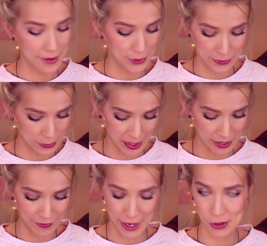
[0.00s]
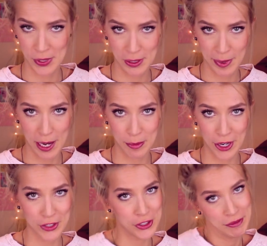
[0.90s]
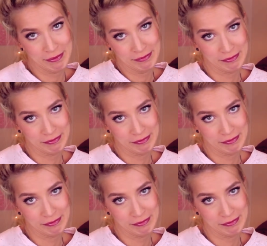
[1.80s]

Have you ever been infatuated by a brush?